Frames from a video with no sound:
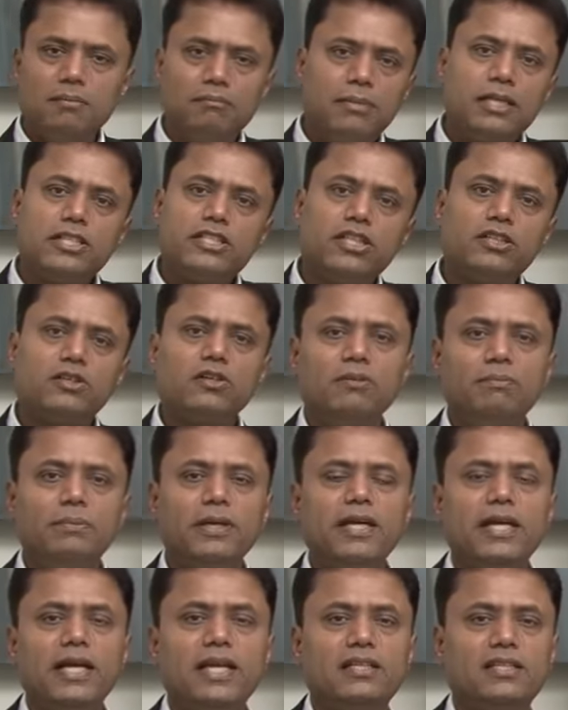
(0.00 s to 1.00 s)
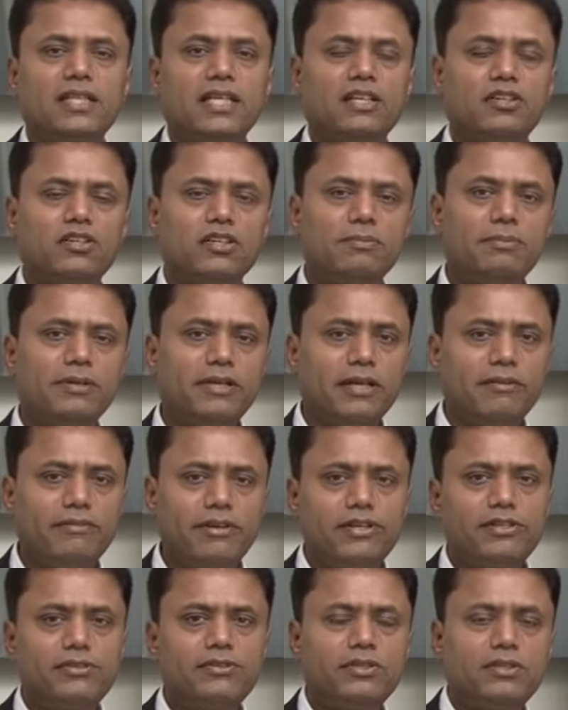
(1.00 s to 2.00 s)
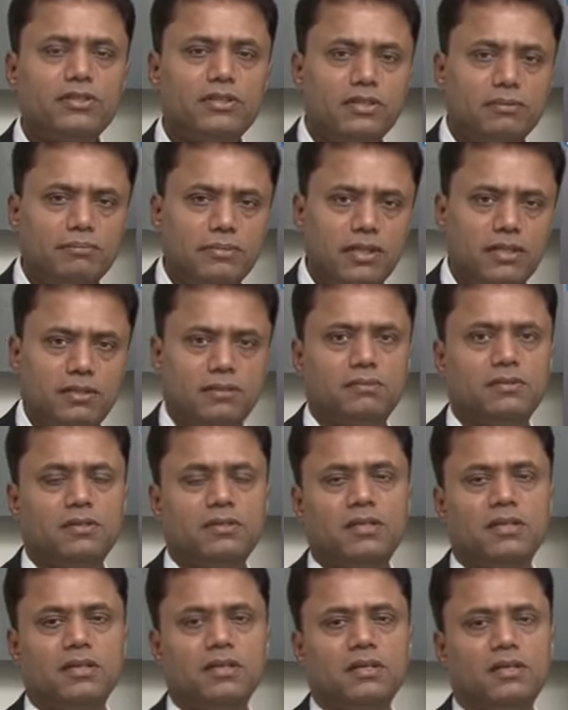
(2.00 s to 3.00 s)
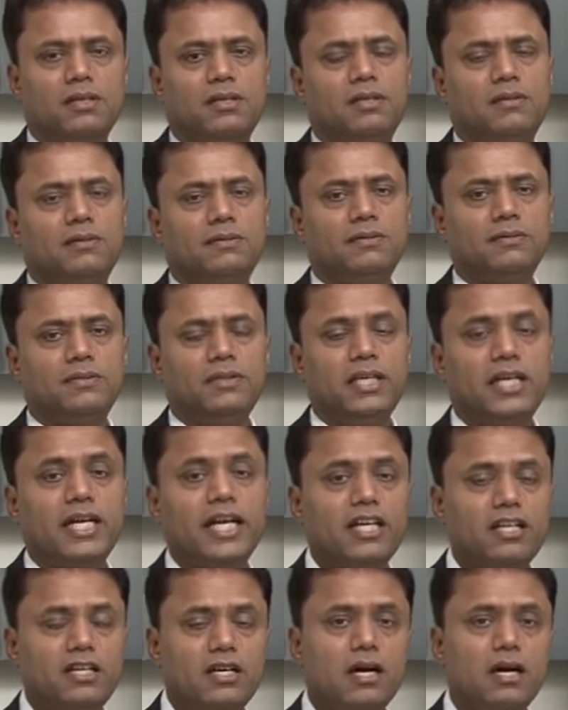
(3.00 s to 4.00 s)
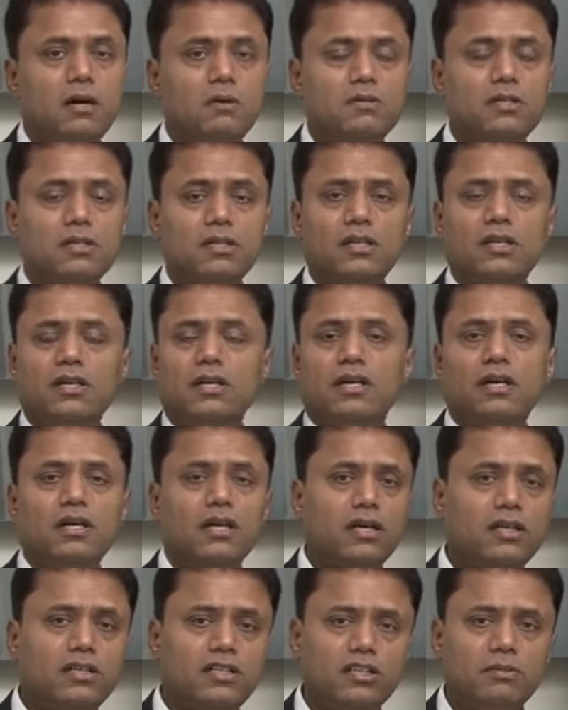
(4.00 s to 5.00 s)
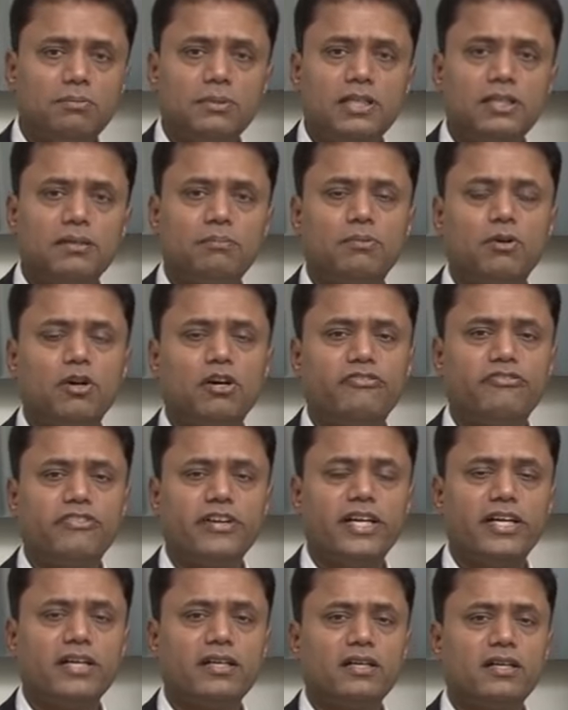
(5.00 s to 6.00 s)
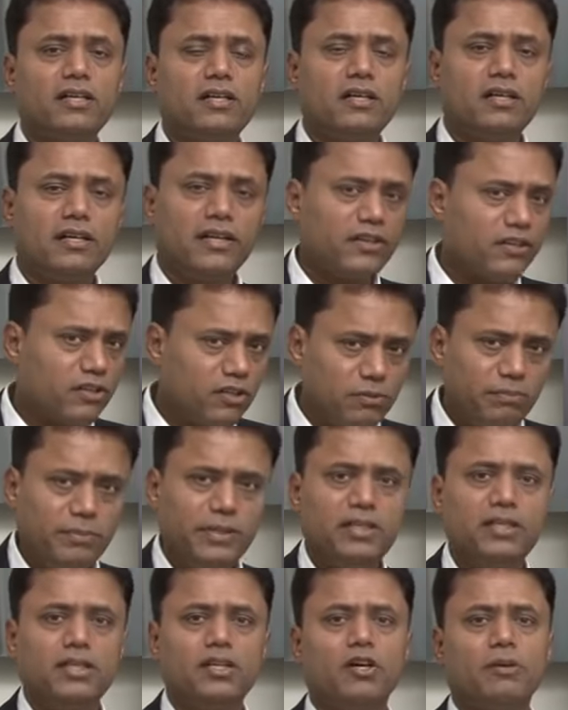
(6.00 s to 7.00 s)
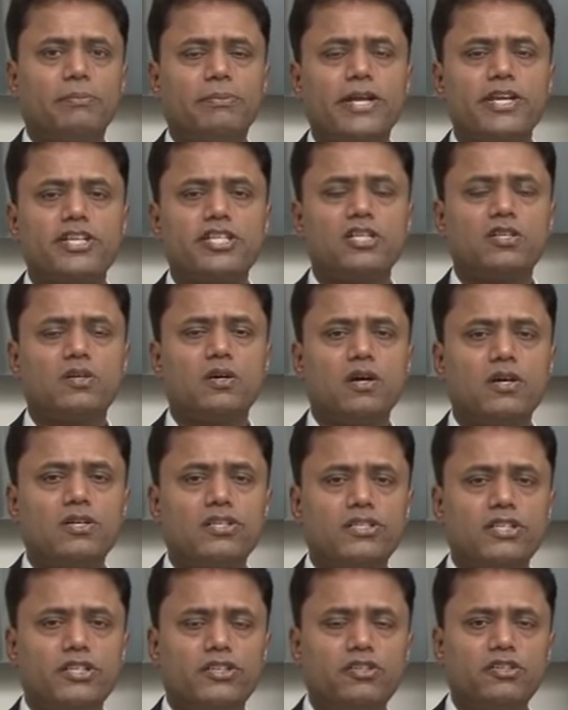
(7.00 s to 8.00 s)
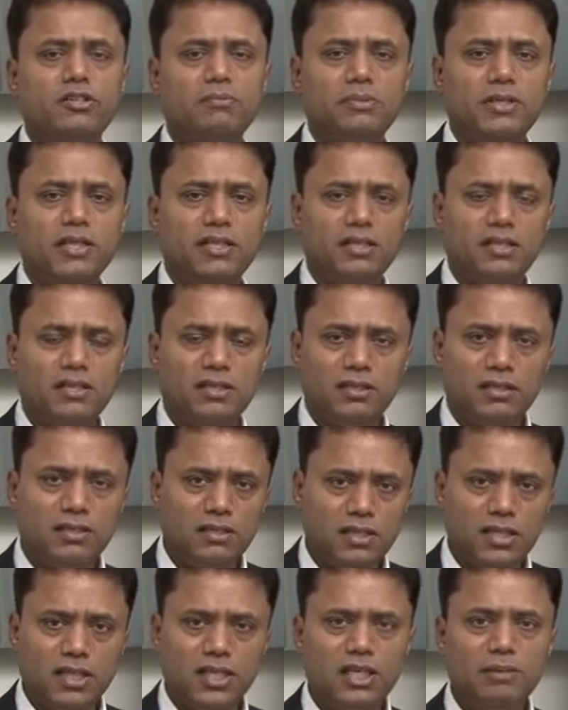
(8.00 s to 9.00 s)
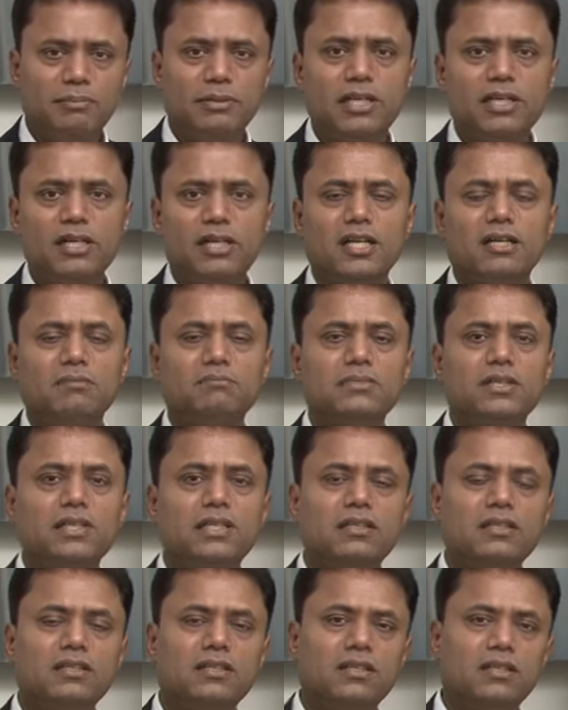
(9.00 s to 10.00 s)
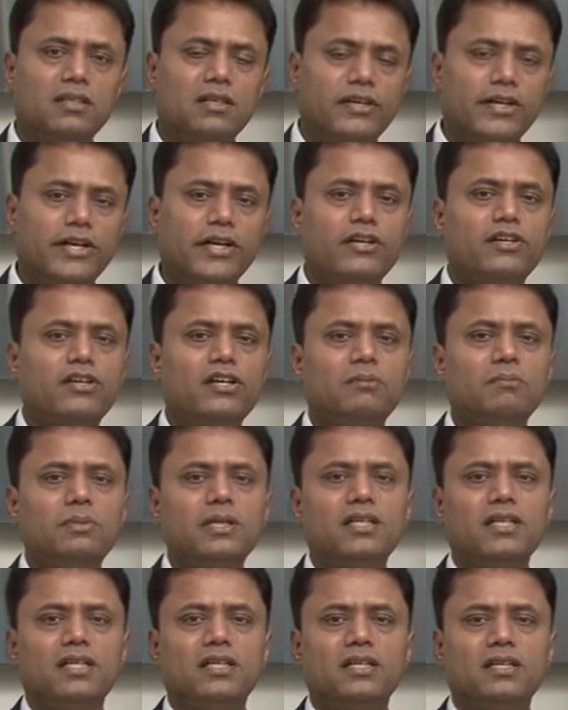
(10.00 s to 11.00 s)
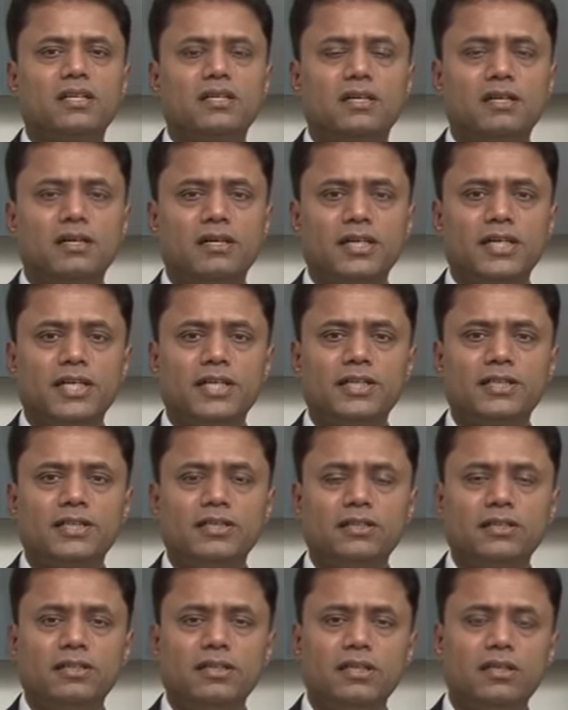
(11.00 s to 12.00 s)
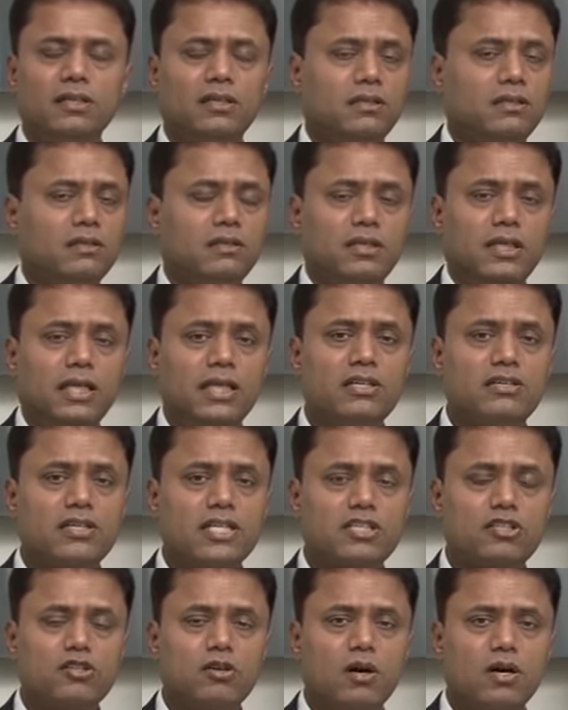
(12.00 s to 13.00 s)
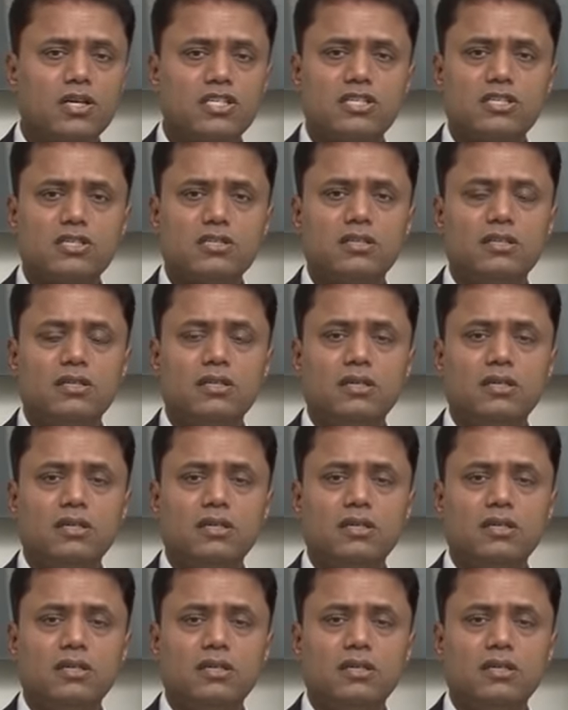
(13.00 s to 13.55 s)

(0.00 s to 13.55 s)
Budget could be anything. It could be revenue, it could be the head count, it could be the profit, it could be the operation cost, it could be the EBITDA number, it could be the interest cost,